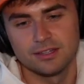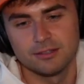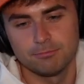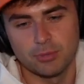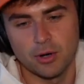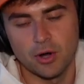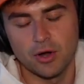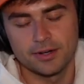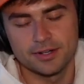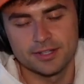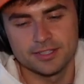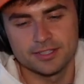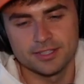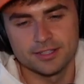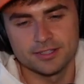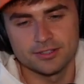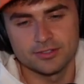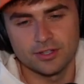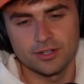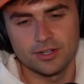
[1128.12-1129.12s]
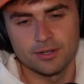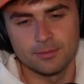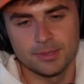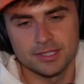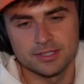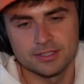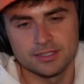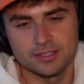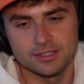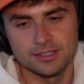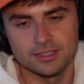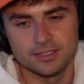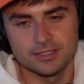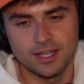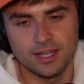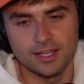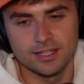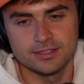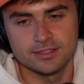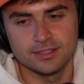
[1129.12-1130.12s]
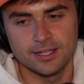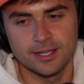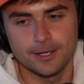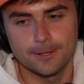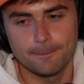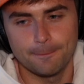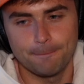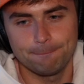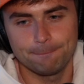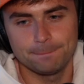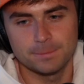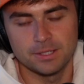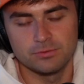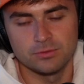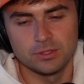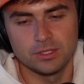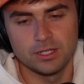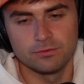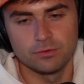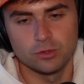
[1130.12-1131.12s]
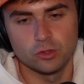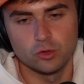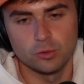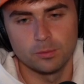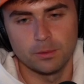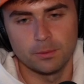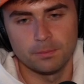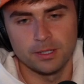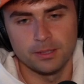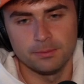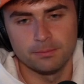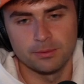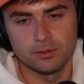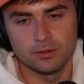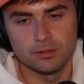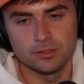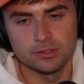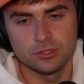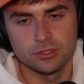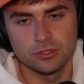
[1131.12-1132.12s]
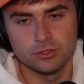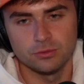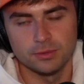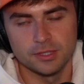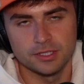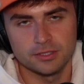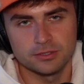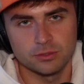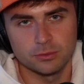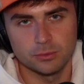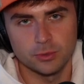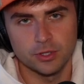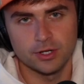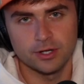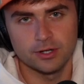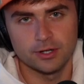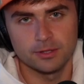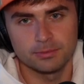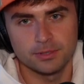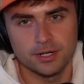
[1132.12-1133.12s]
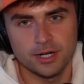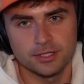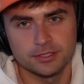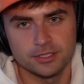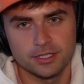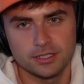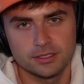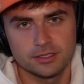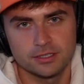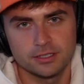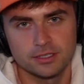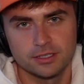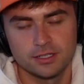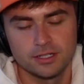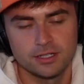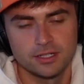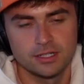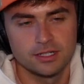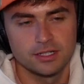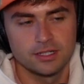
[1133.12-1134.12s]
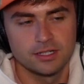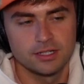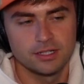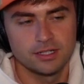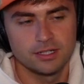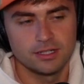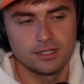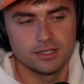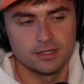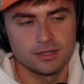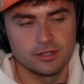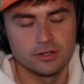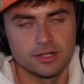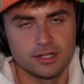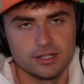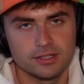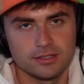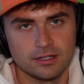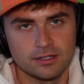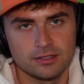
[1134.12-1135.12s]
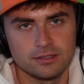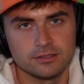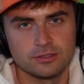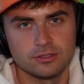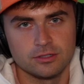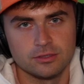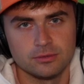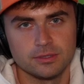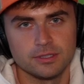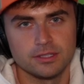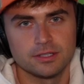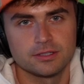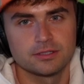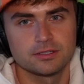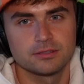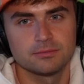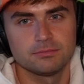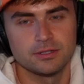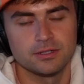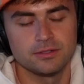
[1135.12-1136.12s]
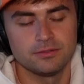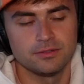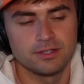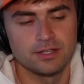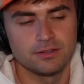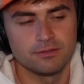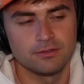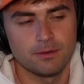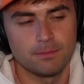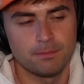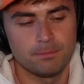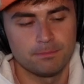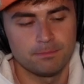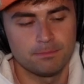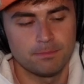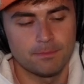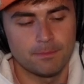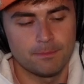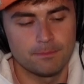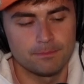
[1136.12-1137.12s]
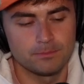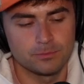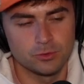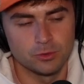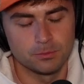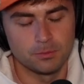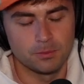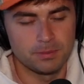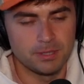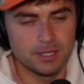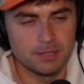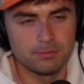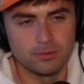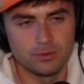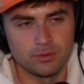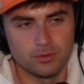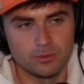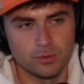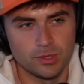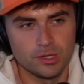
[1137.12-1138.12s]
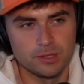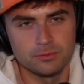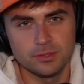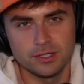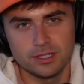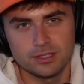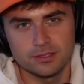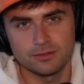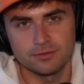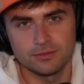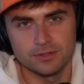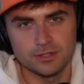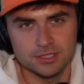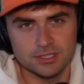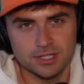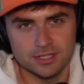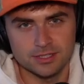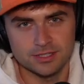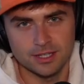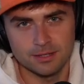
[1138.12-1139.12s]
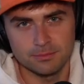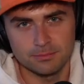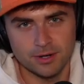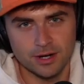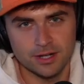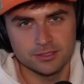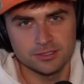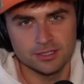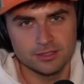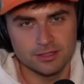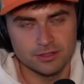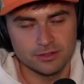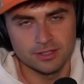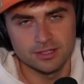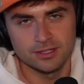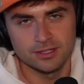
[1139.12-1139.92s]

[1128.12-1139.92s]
The Parkinson's law basically states that if you give a group of people two weeks to work on a project, they'll get it done in two weeks. But if you give a group of people one week to finish that same project,